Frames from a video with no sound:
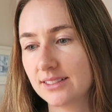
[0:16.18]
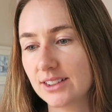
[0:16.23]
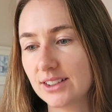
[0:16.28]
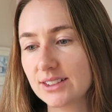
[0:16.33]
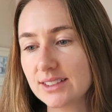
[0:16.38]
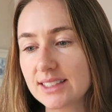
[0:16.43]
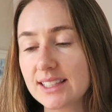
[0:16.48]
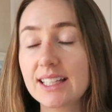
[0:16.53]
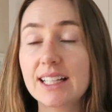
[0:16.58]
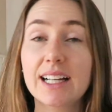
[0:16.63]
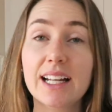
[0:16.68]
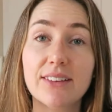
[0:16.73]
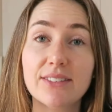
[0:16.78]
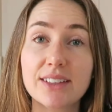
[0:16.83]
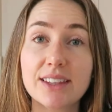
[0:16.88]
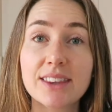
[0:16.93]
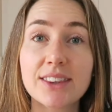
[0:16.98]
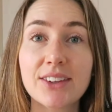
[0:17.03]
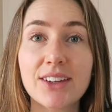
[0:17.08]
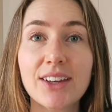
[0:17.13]
It's the
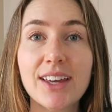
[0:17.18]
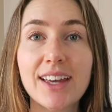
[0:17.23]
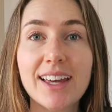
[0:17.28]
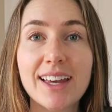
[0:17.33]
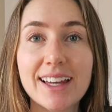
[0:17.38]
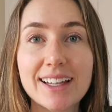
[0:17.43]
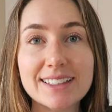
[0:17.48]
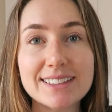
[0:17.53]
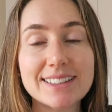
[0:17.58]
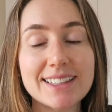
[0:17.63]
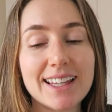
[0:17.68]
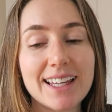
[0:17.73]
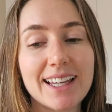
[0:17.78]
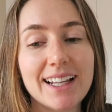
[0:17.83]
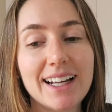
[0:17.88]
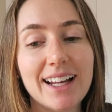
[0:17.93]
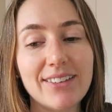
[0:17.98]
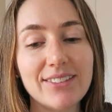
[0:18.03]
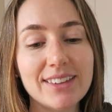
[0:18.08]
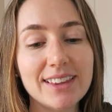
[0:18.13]
11th. It's the
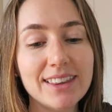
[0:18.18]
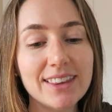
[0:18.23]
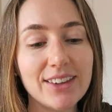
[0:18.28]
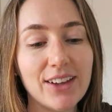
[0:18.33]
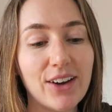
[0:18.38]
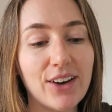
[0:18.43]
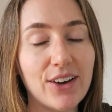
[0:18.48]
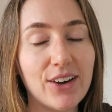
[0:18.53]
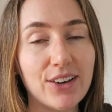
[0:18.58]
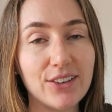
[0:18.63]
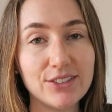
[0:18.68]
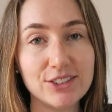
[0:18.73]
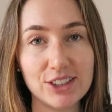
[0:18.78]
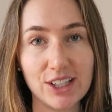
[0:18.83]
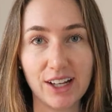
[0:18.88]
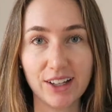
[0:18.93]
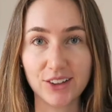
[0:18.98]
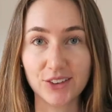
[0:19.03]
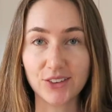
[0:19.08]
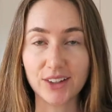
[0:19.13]
11th of
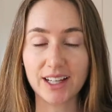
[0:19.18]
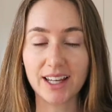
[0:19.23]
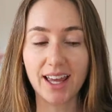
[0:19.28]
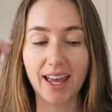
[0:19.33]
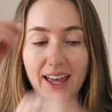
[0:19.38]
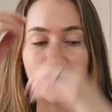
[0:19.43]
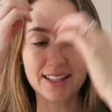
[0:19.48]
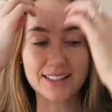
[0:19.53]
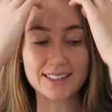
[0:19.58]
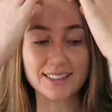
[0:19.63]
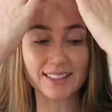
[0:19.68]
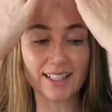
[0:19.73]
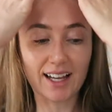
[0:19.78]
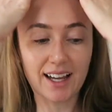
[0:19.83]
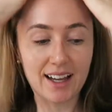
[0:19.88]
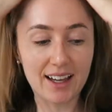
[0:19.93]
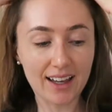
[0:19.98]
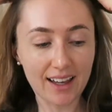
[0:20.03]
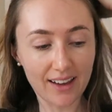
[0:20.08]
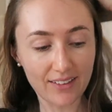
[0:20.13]
January and
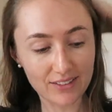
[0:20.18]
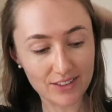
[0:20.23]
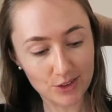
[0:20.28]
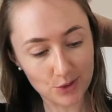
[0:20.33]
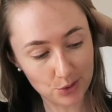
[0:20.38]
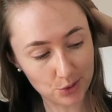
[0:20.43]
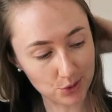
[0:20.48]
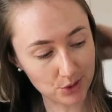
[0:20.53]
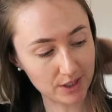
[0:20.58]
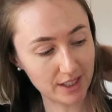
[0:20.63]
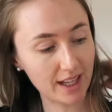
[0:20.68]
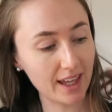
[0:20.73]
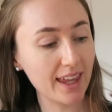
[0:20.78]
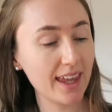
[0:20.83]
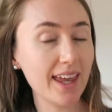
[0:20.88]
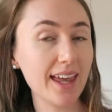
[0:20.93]
I haven't worn